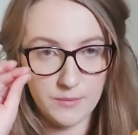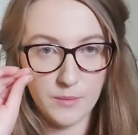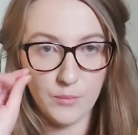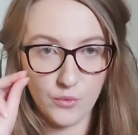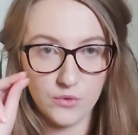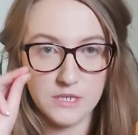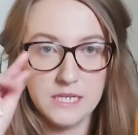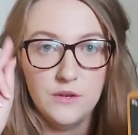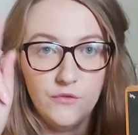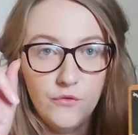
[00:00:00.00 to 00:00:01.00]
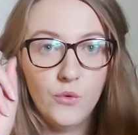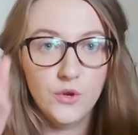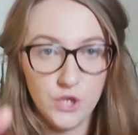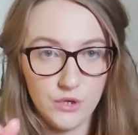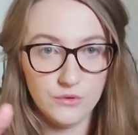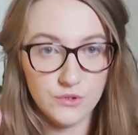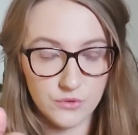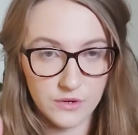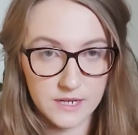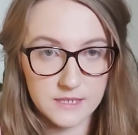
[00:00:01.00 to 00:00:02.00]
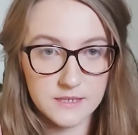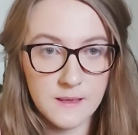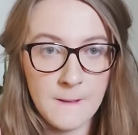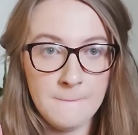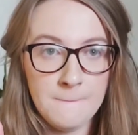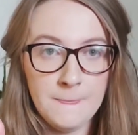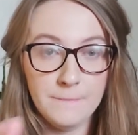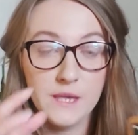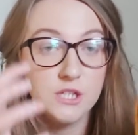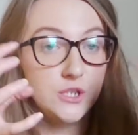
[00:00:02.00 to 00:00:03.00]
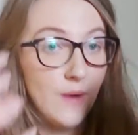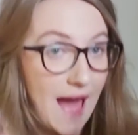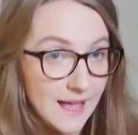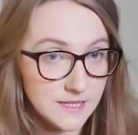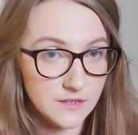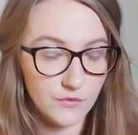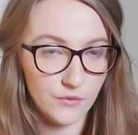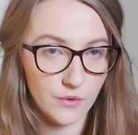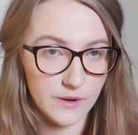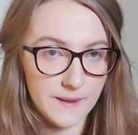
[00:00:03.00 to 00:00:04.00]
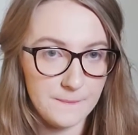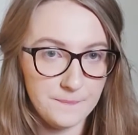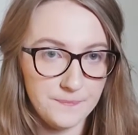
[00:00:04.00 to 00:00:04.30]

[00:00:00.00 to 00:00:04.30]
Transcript: been brought in for you, Taurus, because you asked for it.